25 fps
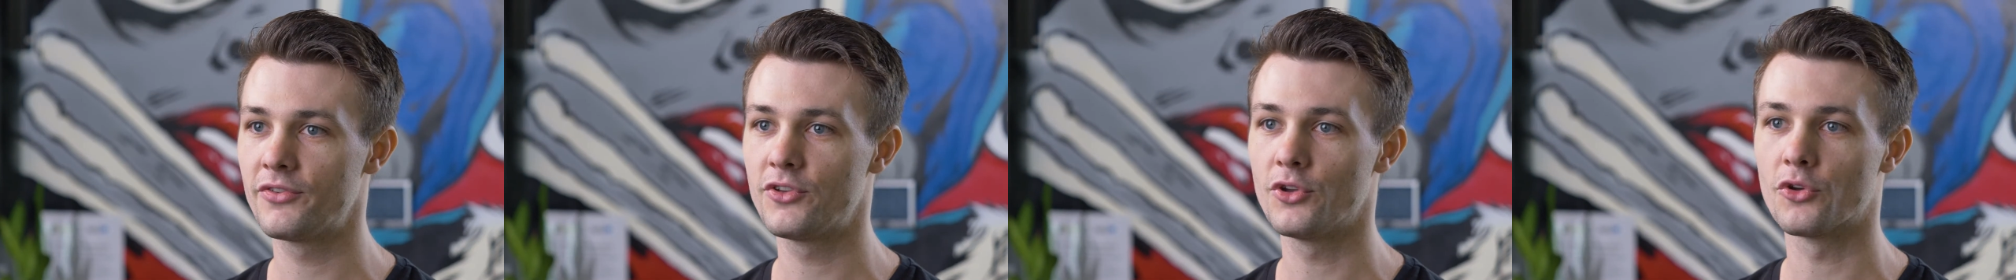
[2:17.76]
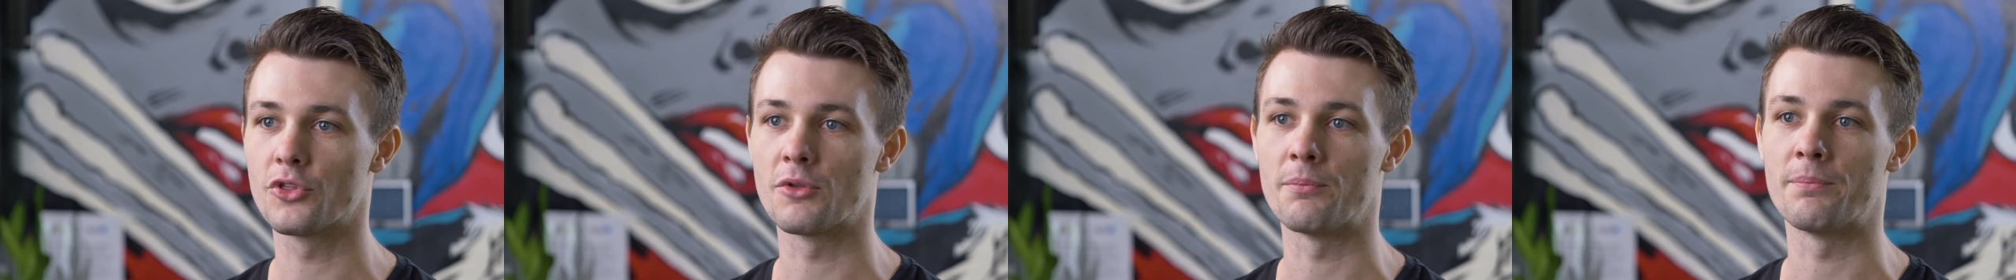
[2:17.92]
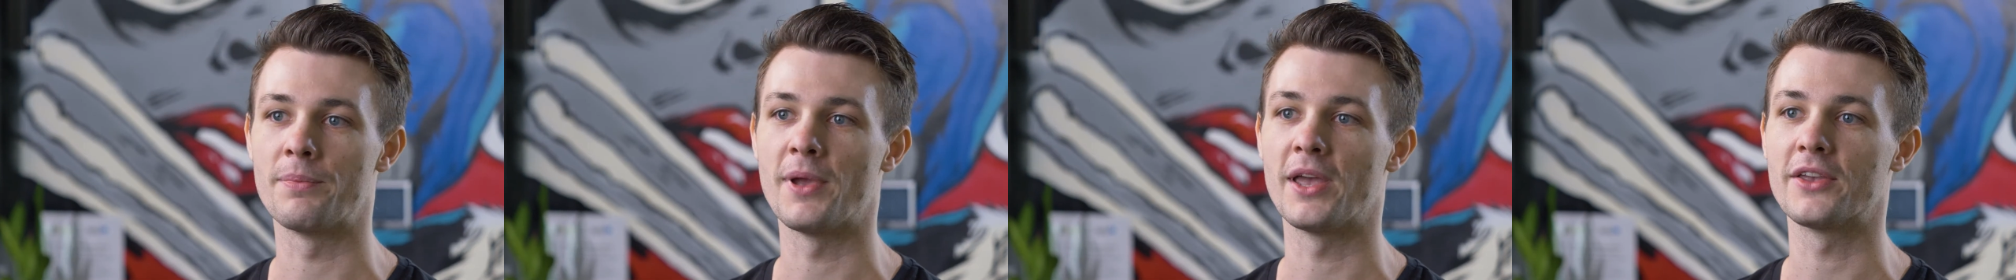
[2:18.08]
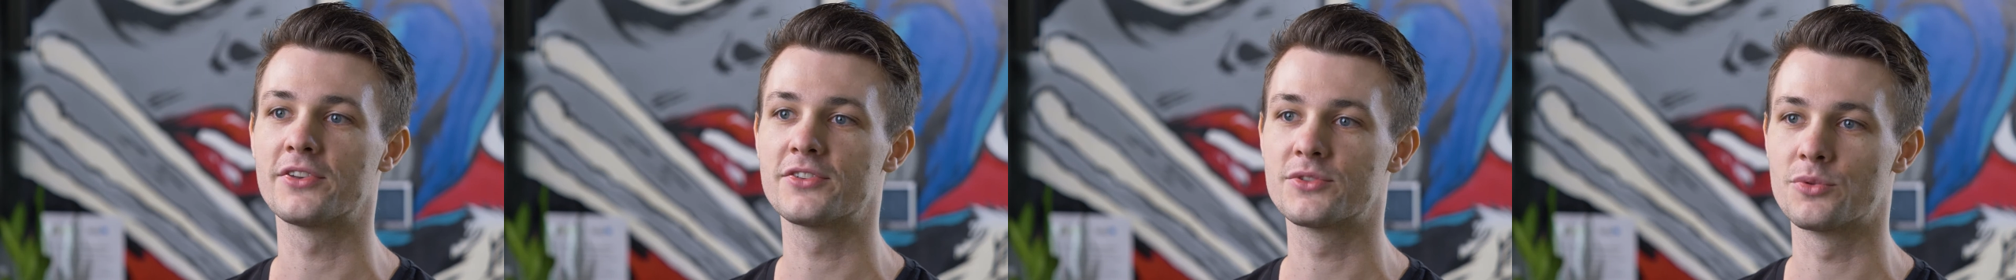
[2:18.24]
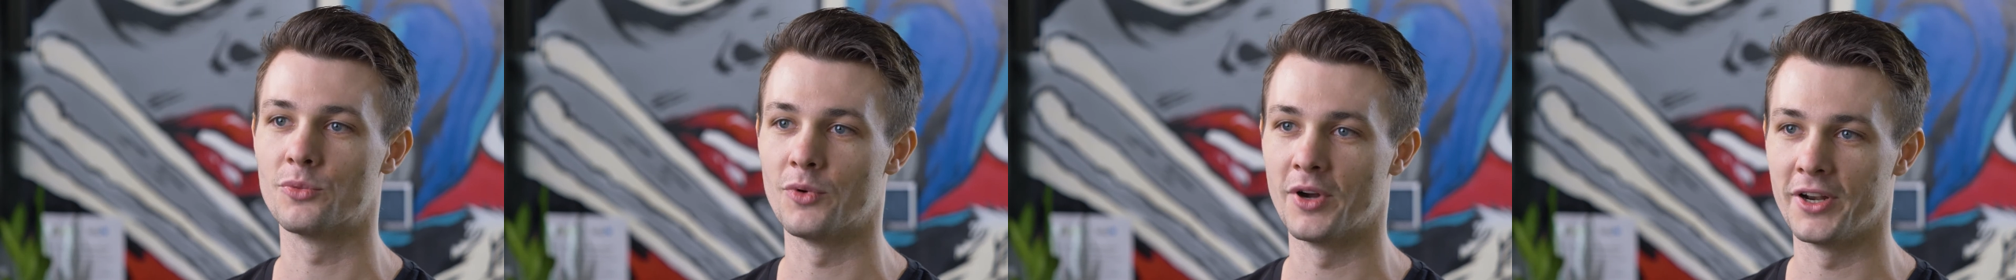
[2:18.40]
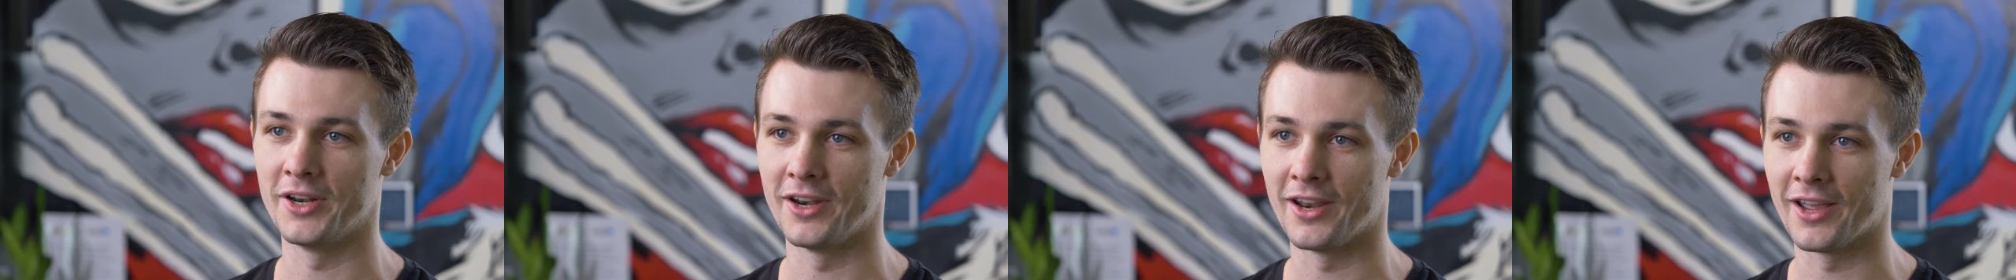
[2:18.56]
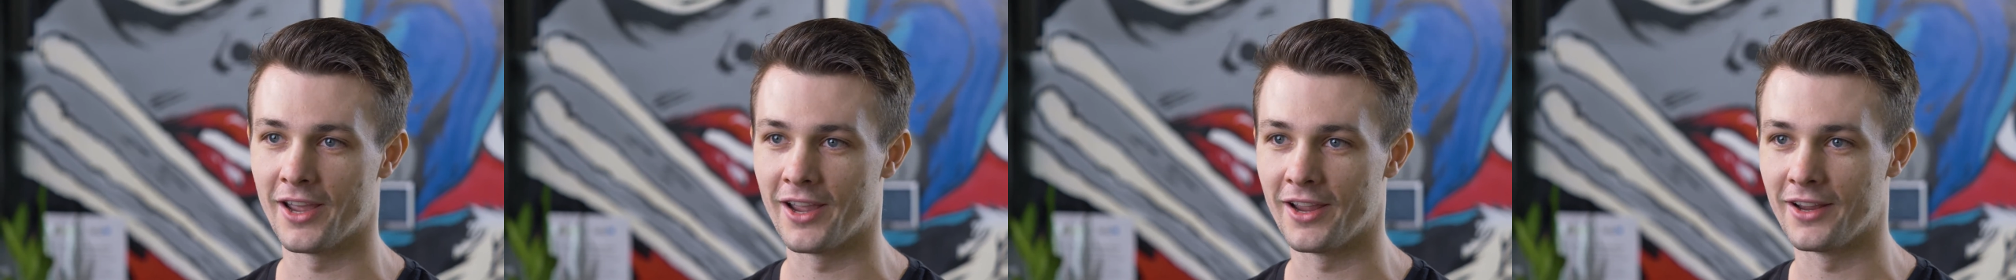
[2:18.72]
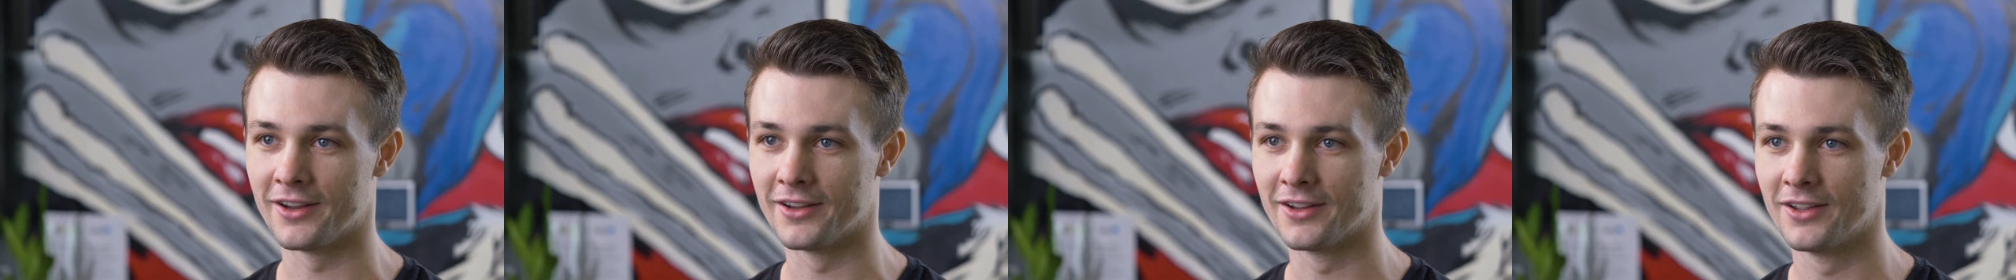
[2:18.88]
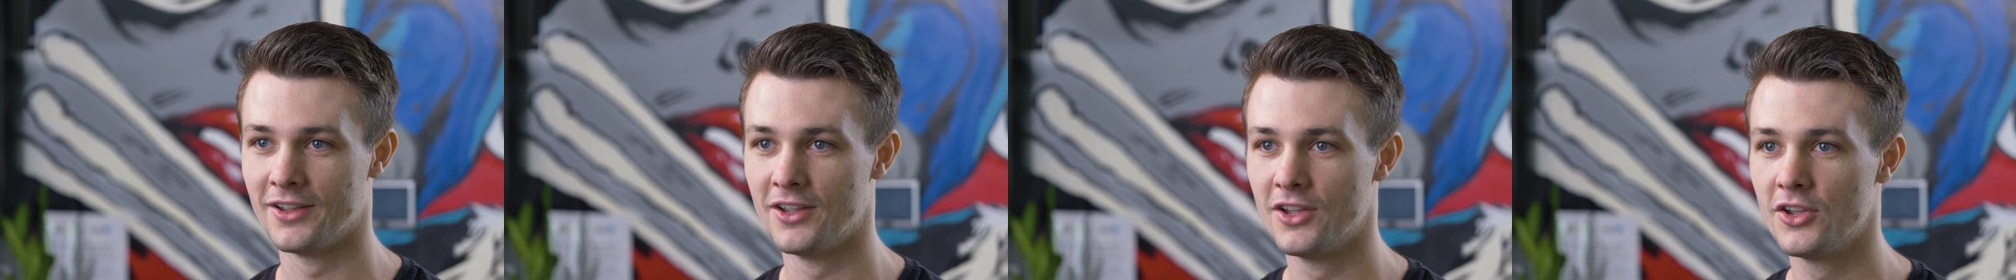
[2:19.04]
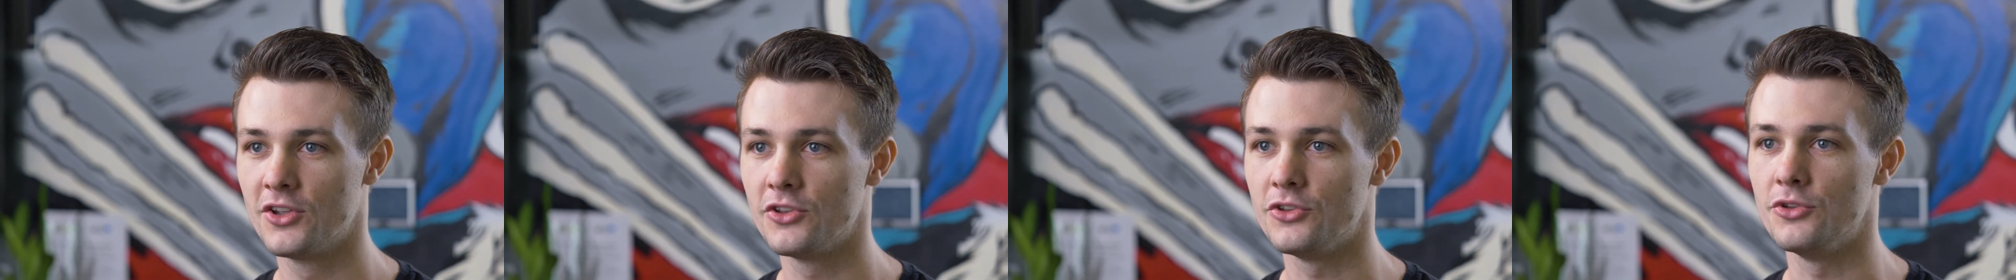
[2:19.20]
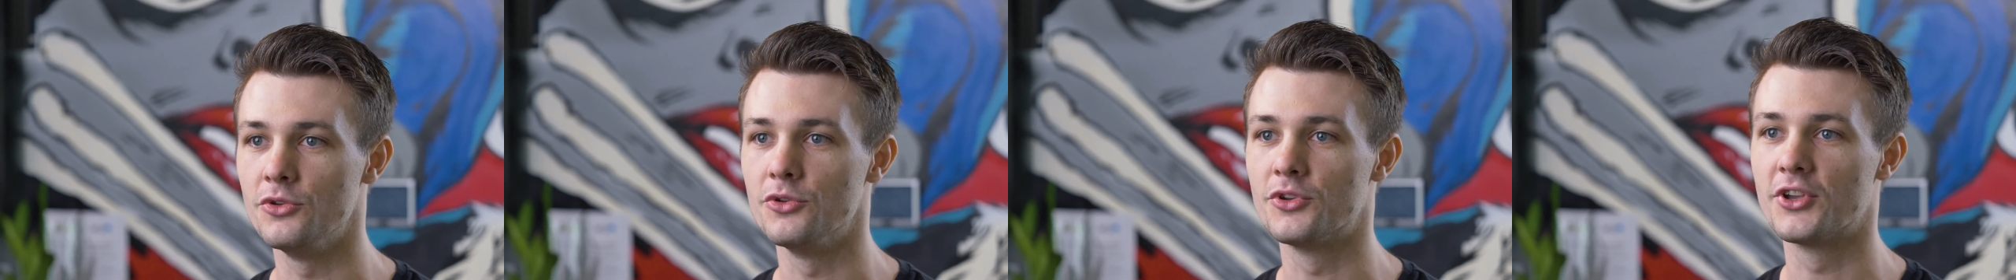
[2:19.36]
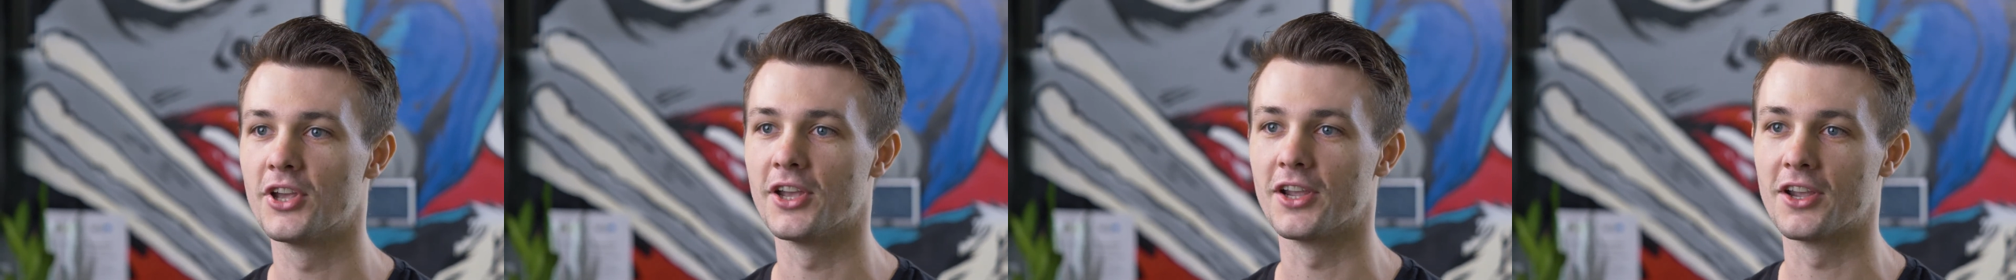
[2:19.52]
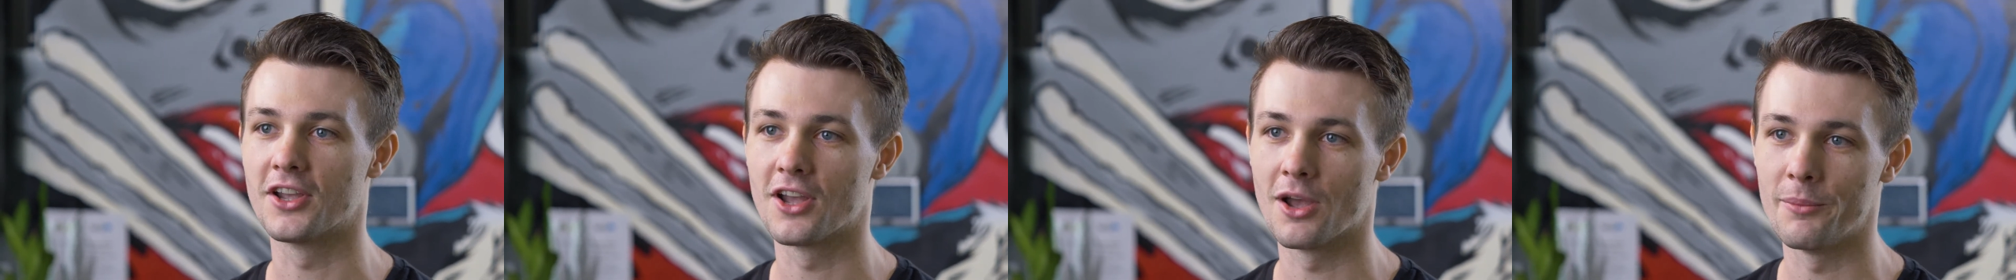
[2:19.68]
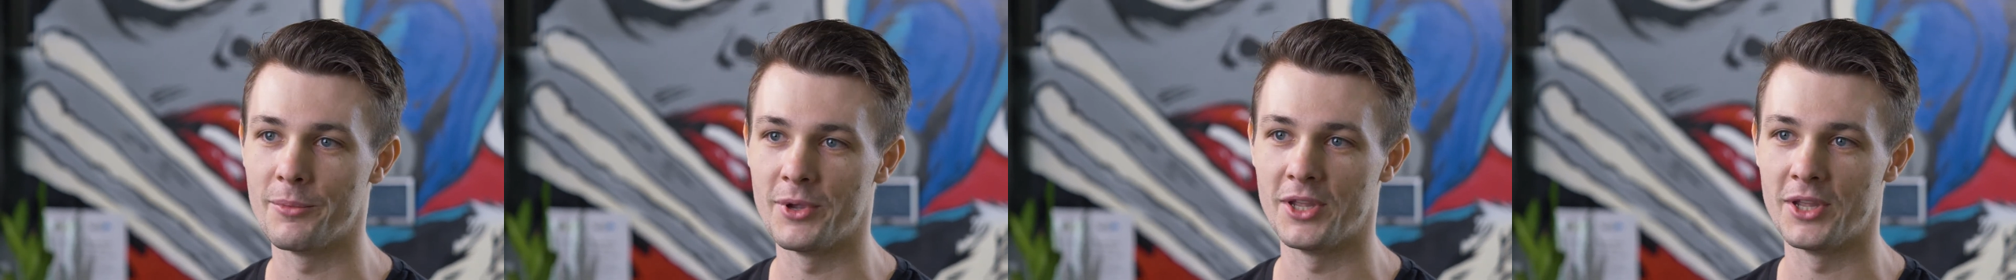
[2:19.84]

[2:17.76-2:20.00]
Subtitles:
even if you're the best one day, you can